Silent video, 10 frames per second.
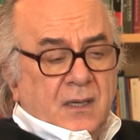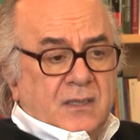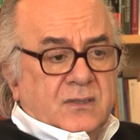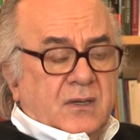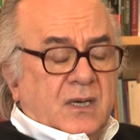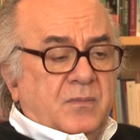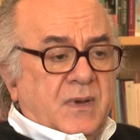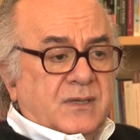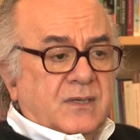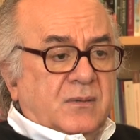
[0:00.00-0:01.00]
as you can
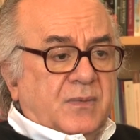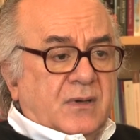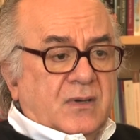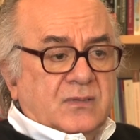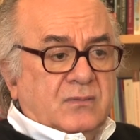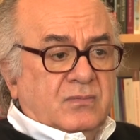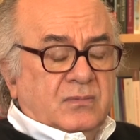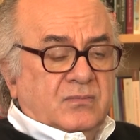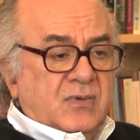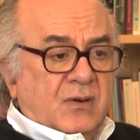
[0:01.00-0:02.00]
imagine, because
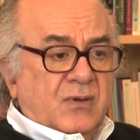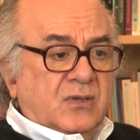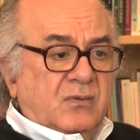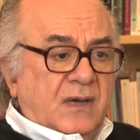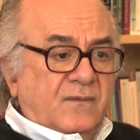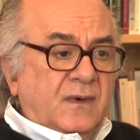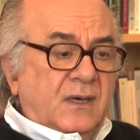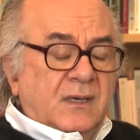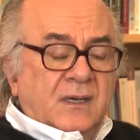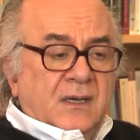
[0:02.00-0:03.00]
we are going to
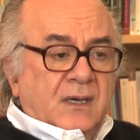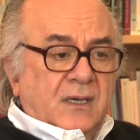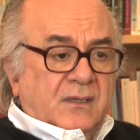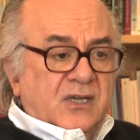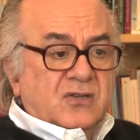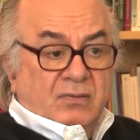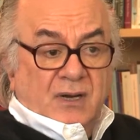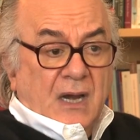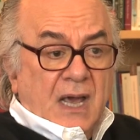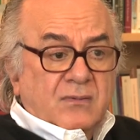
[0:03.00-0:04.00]
have at least
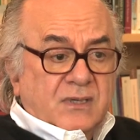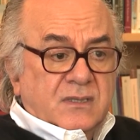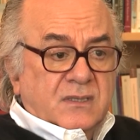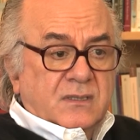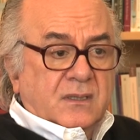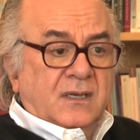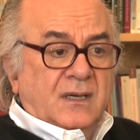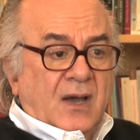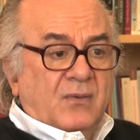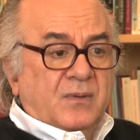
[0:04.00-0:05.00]
three languages in
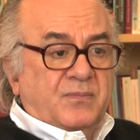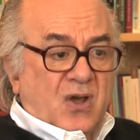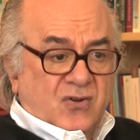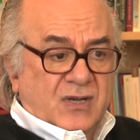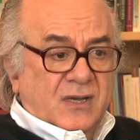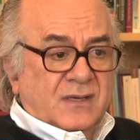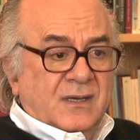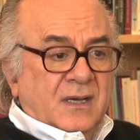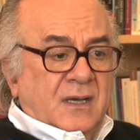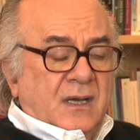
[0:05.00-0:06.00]
our project,
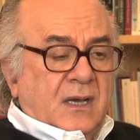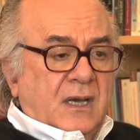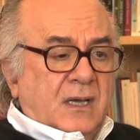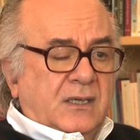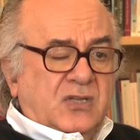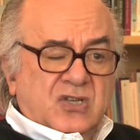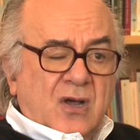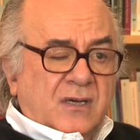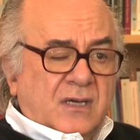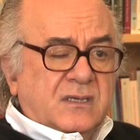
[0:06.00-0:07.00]
and it's
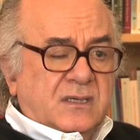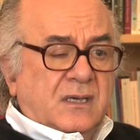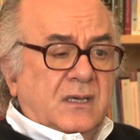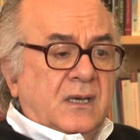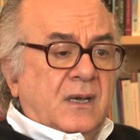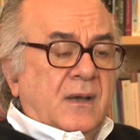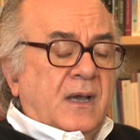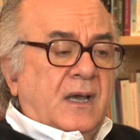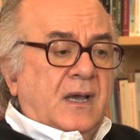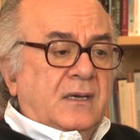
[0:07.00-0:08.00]
not easy.
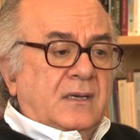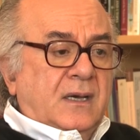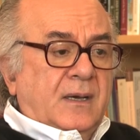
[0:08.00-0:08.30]
And